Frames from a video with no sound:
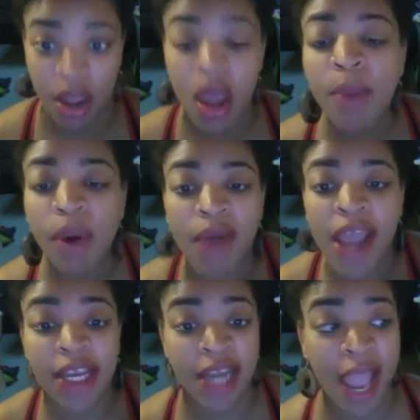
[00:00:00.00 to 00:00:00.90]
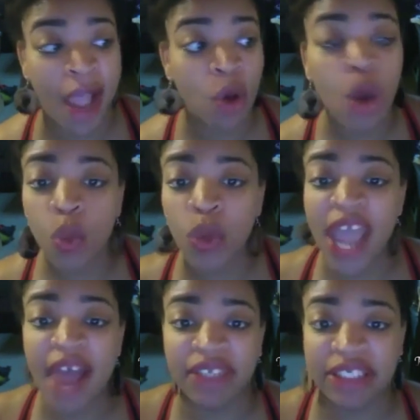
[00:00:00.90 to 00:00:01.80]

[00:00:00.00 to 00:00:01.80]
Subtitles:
But right now, we have this